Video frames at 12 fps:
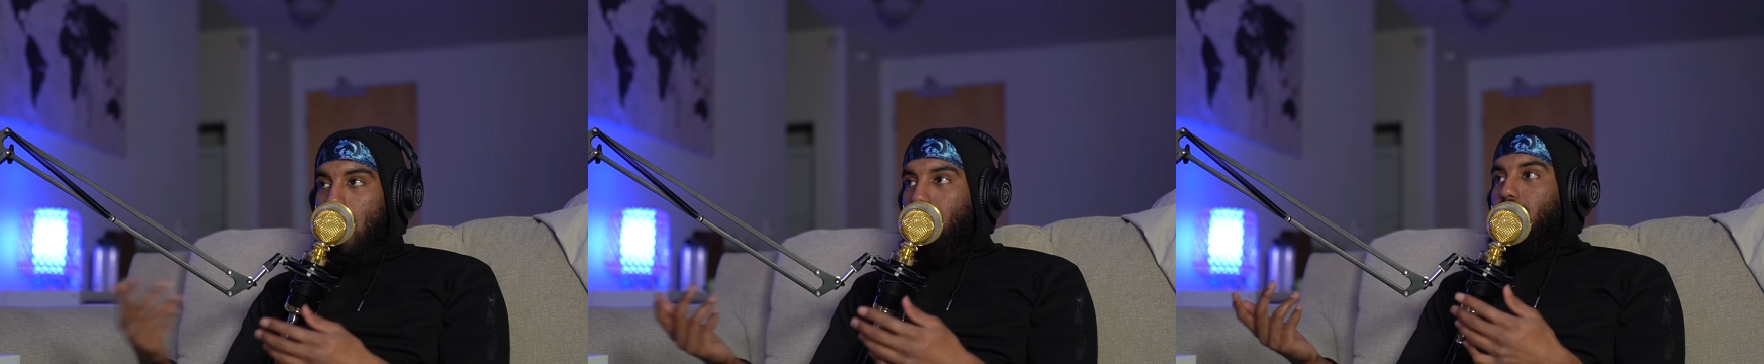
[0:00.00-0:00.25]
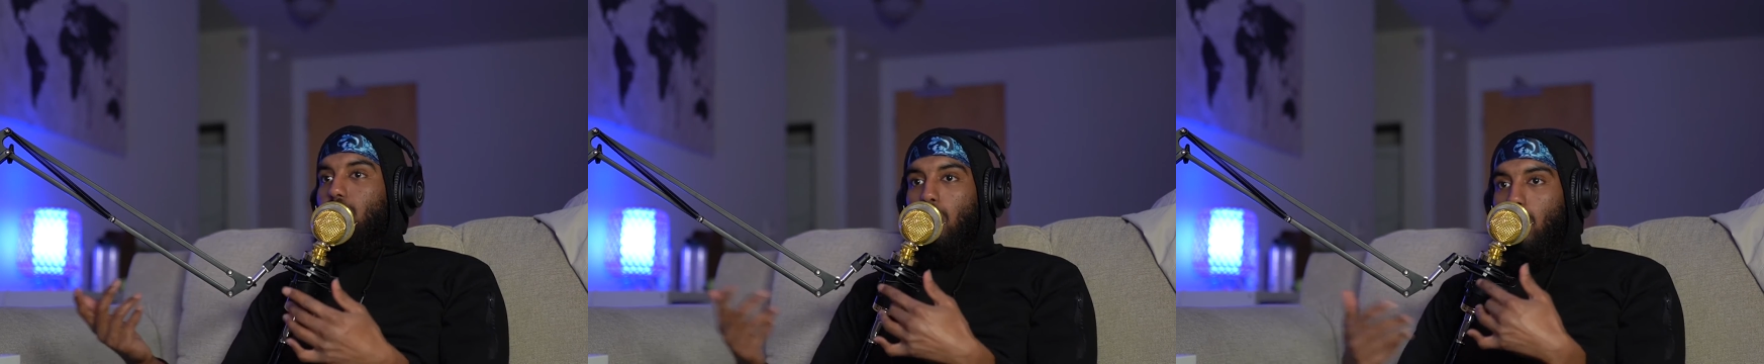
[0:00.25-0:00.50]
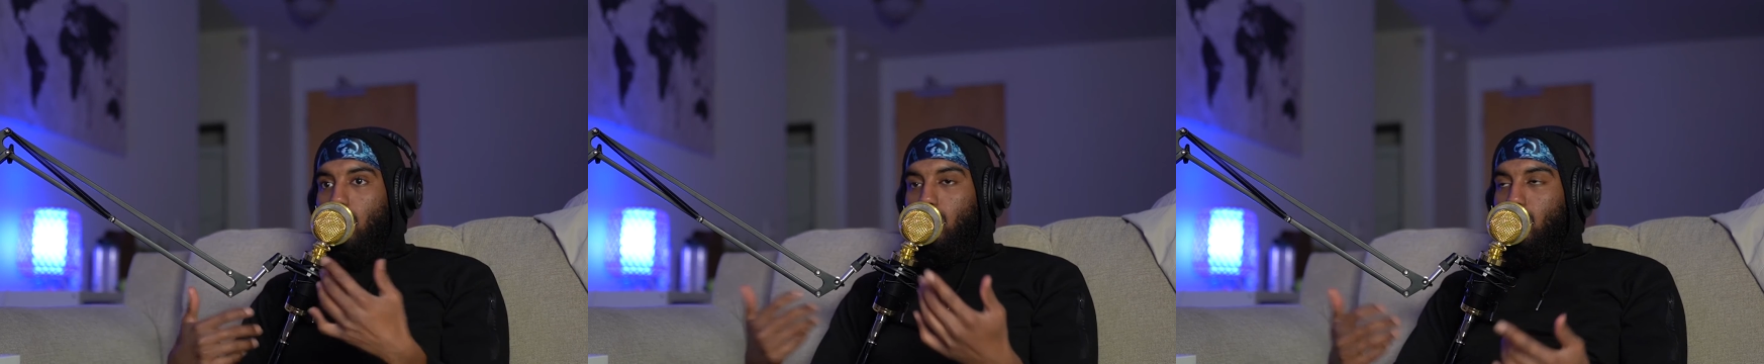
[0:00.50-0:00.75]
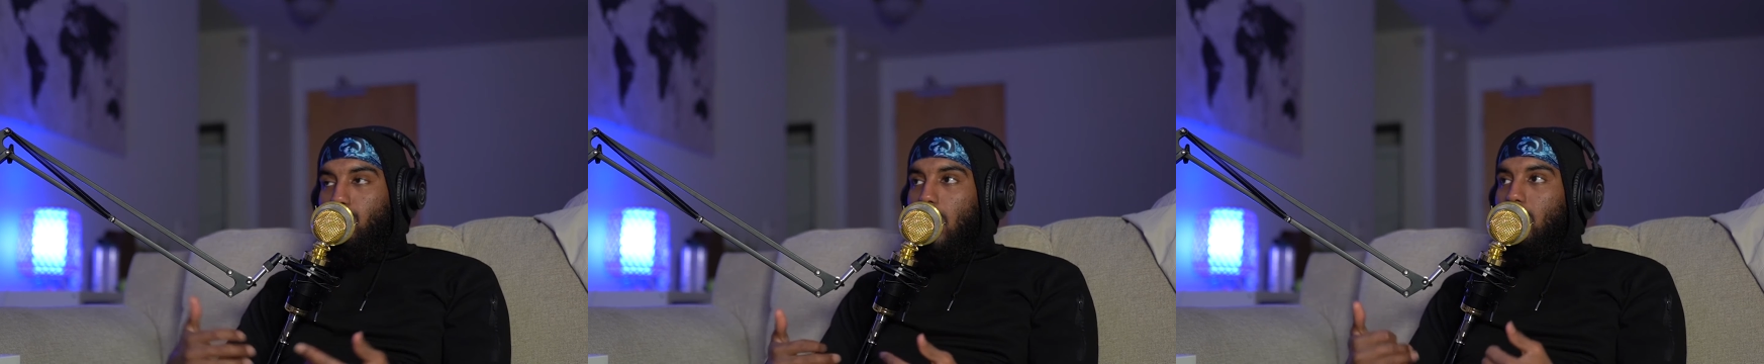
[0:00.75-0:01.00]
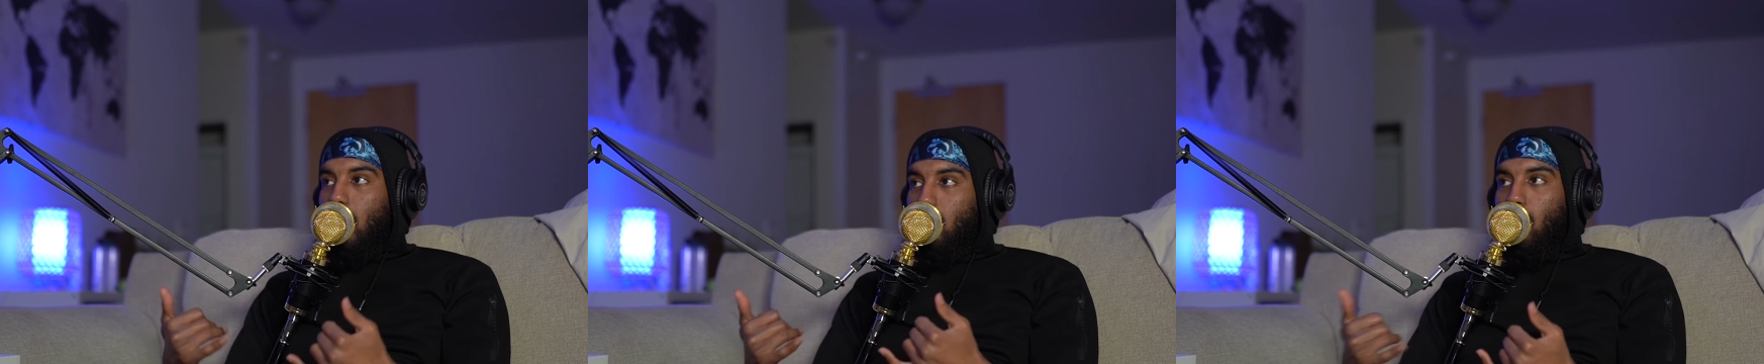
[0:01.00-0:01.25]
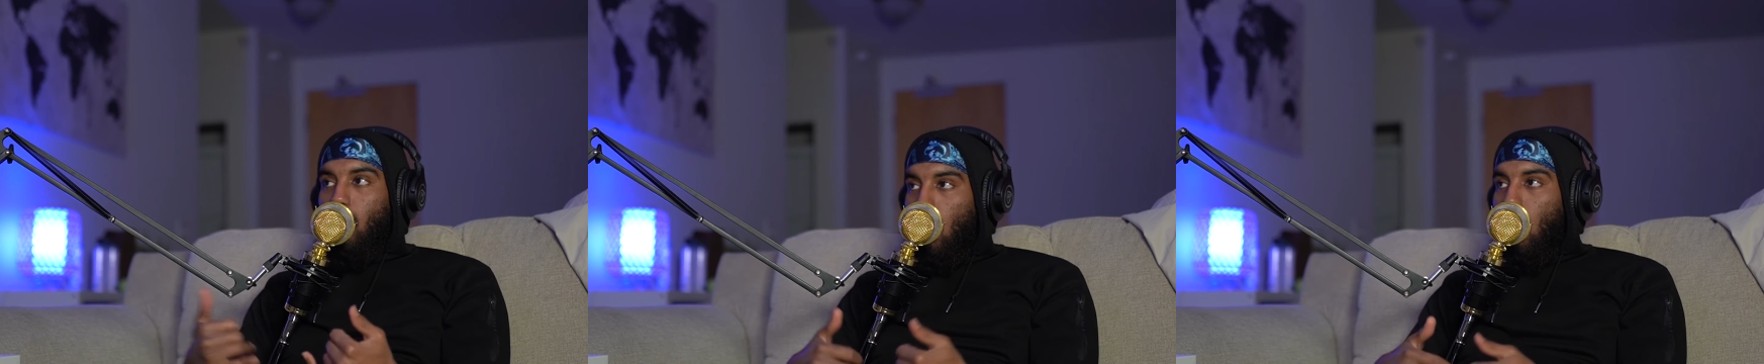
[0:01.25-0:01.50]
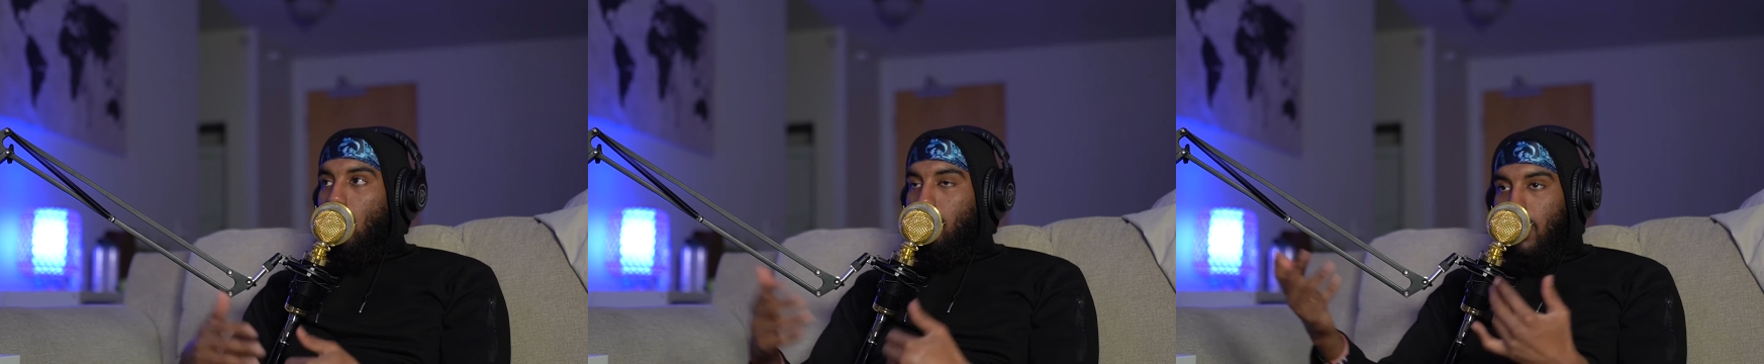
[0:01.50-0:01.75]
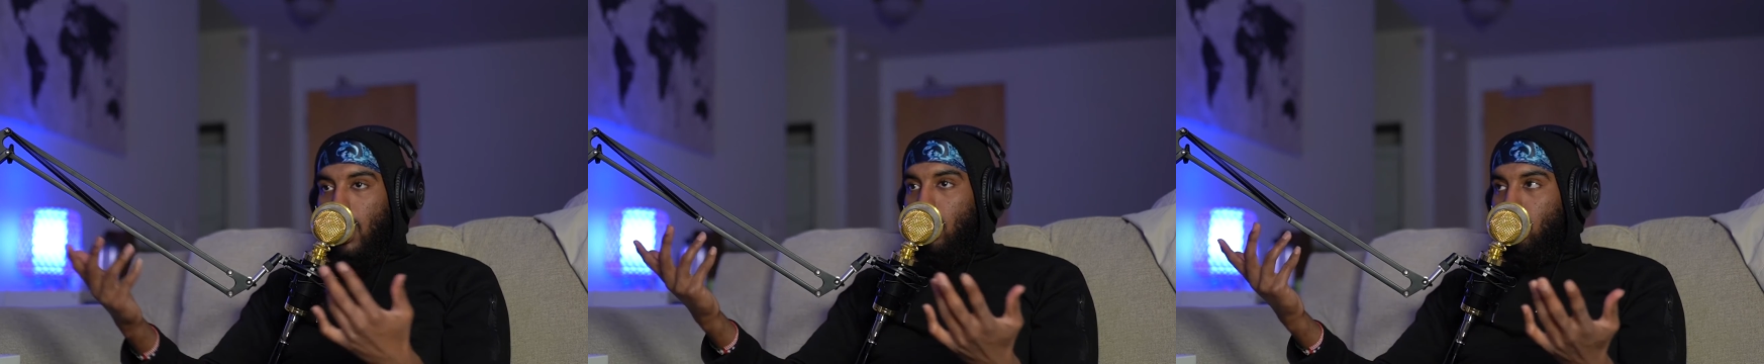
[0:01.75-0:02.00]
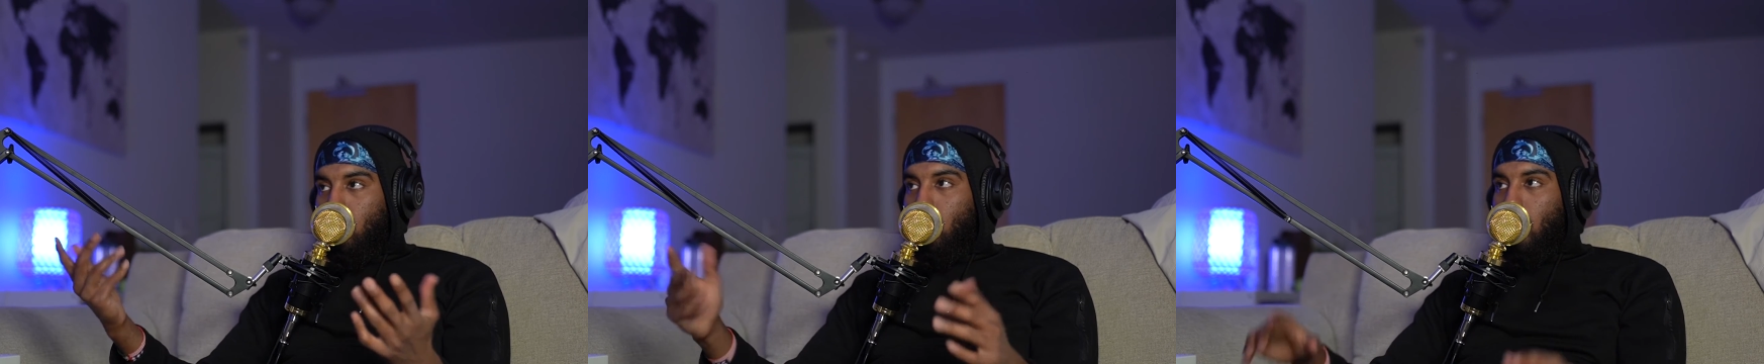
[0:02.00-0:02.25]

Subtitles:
you have 1 or 2 friends that you can call and be like,